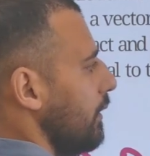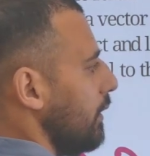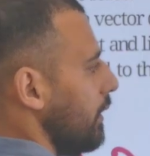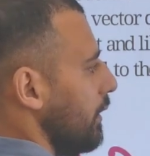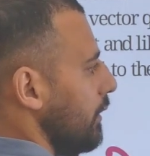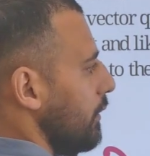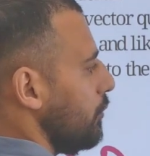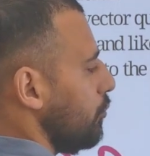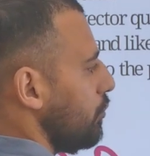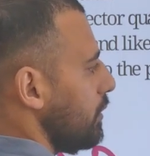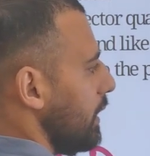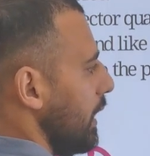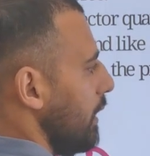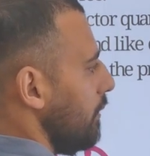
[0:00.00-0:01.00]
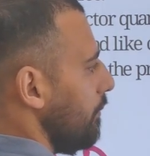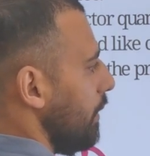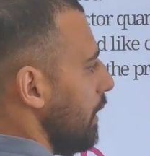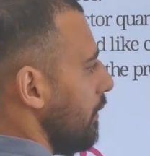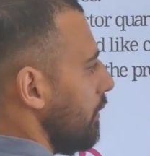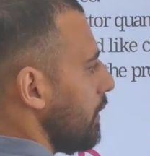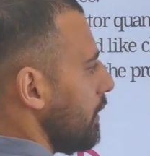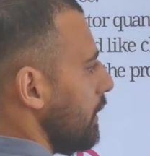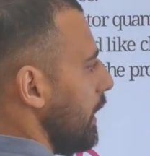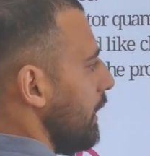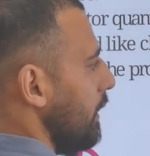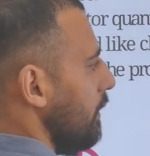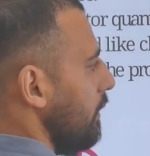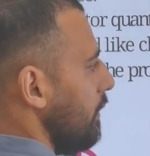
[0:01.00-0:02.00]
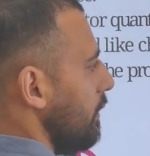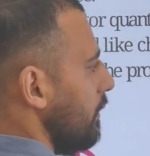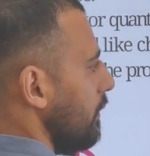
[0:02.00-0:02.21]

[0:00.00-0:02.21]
into 10 power 9